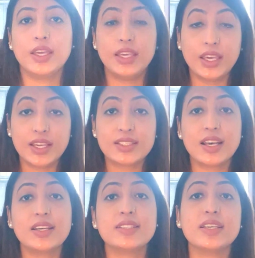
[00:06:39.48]

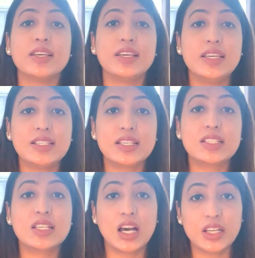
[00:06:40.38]
ESIC
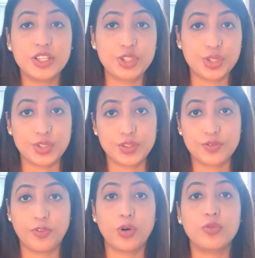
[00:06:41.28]
eases conditions
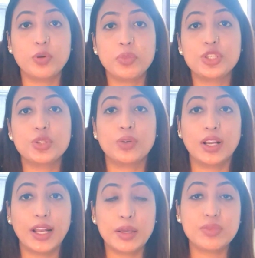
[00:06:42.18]
for women to
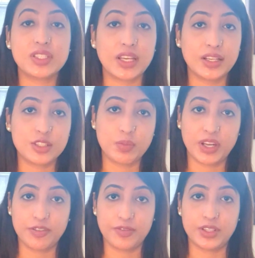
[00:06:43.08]
claim sickness
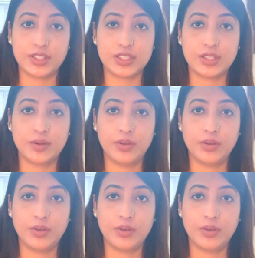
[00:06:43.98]
benefits.